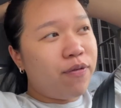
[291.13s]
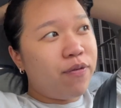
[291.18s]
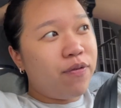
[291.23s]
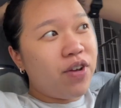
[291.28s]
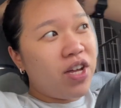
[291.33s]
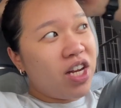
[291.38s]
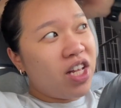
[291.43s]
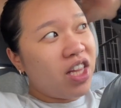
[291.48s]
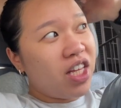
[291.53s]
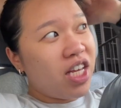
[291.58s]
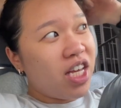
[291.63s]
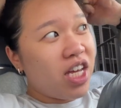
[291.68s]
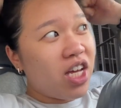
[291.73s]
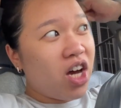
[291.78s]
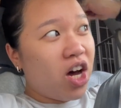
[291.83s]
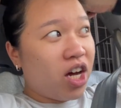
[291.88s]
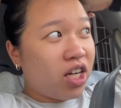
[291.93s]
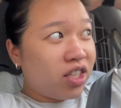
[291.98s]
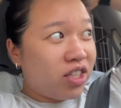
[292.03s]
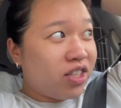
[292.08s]
finally
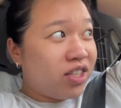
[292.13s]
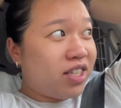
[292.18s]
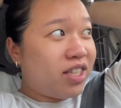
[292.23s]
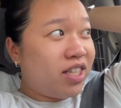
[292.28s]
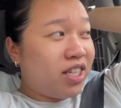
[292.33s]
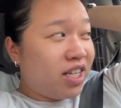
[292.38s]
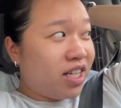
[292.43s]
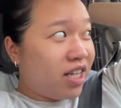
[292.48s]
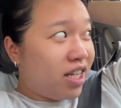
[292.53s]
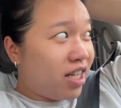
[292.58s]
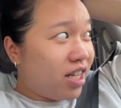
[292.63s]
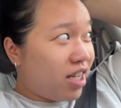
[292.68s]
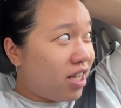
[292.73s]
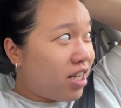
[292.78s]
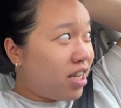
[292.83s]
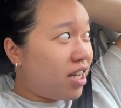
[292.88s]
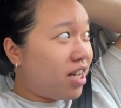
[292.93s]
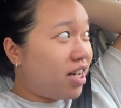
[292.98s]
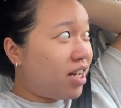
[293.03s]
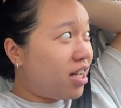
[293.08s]
got to see
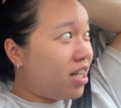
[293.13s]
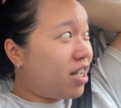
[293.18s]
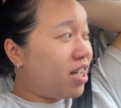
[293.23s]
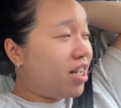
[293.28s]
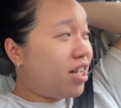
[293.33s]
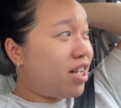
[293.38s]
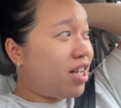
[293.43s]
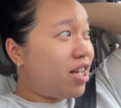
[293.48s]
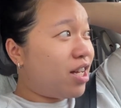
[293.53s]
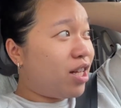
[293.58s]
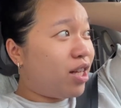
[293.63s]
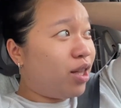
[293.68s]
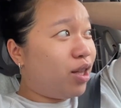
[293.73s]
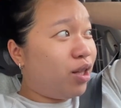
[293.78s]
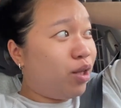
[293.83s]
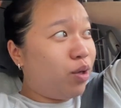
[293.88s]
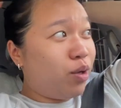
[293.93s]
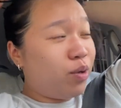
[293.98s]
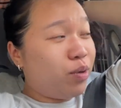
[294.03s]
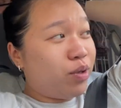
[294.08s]

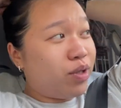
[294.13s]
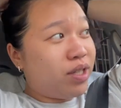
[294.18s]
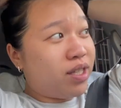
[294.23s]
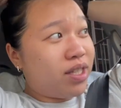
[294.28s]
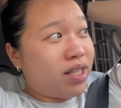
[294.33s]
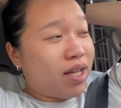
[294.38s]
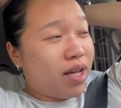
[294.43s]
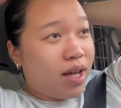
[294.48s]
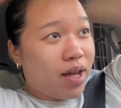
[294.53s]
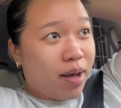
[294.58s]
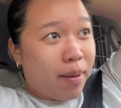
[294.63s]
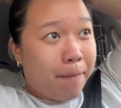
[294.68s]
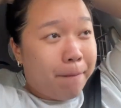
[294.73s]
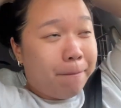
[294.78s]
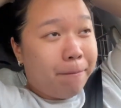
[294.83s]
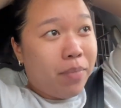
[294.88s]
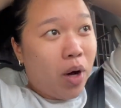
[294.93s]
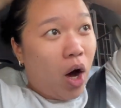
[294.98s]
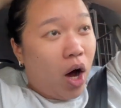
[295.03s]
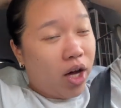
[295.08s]
Luke's
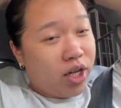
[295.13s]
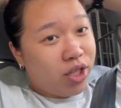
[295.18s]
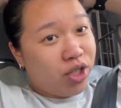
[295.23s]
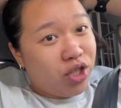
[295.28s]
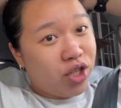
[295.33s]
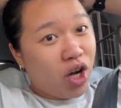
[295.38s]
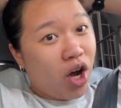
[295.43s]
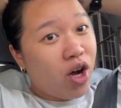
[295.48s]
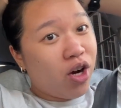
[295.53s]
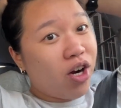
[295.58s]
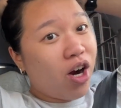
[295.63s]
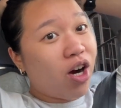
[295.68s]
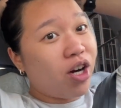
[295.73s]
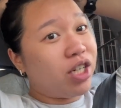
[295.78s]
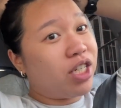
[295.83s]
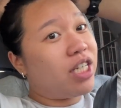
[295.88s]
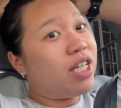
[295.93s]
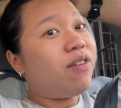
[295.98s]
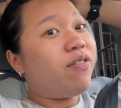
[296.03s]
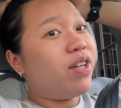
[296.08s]
butt on our
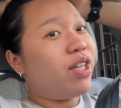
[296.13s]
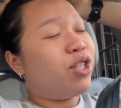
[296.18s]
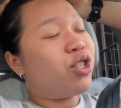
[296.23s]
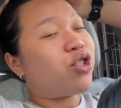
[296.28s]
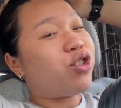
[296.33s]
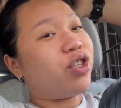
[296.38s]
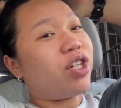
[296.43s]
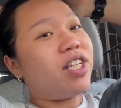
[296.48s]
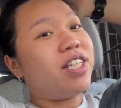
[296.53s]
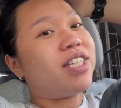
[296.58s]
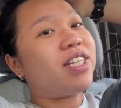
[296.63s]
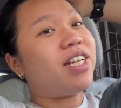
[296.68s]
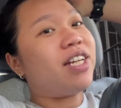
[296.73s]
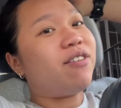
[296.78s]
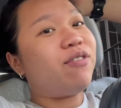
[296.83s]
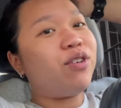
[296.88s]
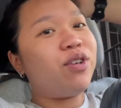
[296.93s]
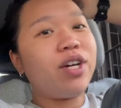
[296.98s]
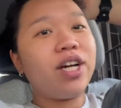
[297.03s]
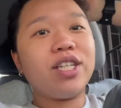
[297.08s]
TV screens. And
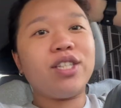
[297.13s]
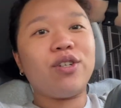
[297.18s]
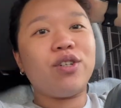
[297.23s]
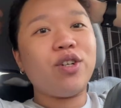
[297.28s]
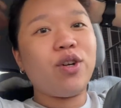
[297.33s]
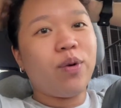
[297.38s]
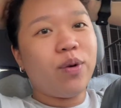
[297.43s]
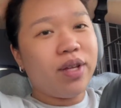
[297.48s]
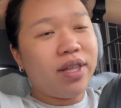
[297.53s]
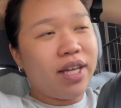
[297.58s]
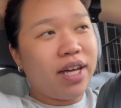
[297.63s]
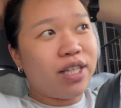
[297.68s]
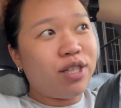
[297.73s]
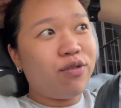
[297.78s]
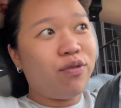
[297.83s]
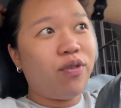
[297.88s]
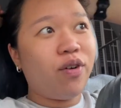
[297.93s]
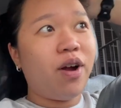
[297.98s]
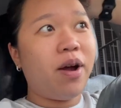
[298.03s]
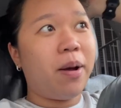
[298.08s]
if you guys don't know where that's
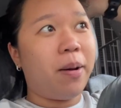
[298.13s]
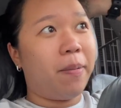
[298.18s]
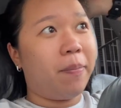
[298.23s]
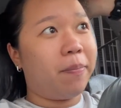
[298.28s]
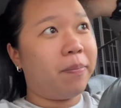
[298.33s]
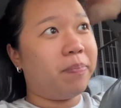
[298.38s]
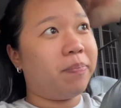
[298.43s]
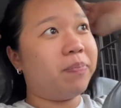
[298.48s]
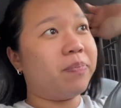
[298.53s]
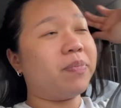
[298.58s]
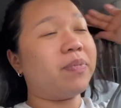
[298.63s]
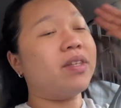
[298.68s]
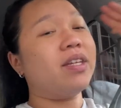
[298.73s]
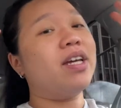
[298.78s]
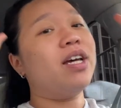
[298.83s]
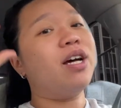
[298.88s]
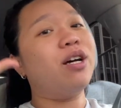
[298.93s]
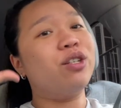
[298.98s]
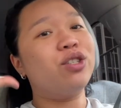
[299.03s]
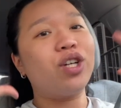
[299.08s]
from,
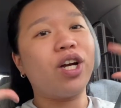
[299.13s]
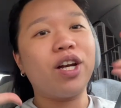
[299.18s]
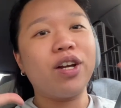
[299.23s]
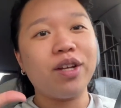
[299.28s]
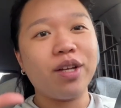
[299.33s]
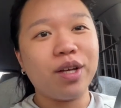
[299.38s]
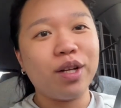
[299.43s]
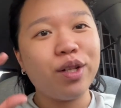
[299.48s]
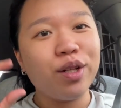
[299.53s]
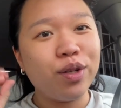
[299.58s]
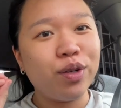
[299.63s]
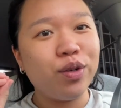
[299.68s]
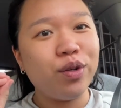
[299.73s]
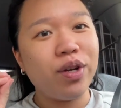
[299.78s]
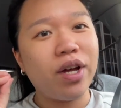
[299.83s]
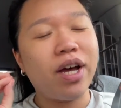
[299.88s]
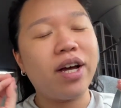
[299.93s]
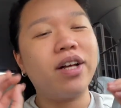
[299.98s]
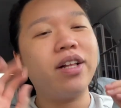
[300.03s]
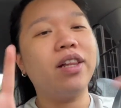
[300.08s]
I'll try to include
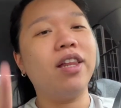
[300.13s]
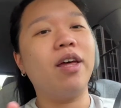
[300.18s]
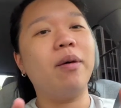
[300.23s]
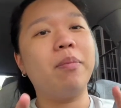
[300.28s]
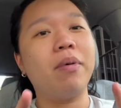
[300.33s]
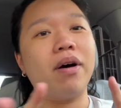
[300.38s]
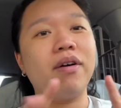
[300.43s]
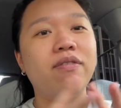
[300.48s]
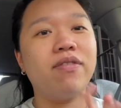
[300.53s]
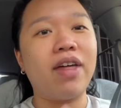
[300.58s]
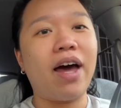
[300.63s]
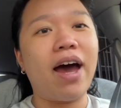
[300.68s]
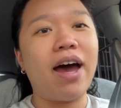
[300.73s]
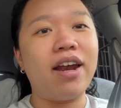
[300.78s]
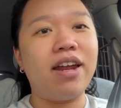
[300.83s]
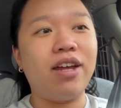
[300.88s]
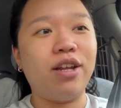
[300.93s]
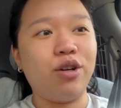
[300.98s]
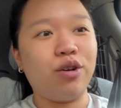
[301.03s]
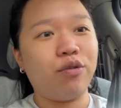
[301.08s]
a clip of that
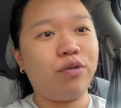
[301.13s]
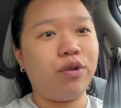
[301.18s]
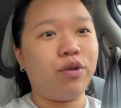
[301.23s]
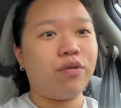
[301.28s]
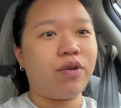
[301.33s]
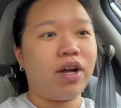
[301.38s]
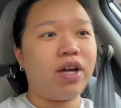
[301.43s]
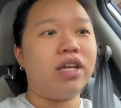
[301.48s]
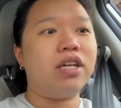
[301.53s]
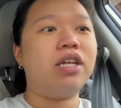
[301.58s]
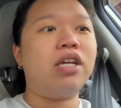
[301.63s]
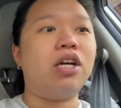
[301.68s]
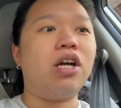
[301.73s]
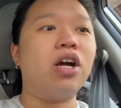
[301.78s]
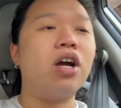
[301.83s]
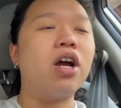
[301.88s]
interview right here.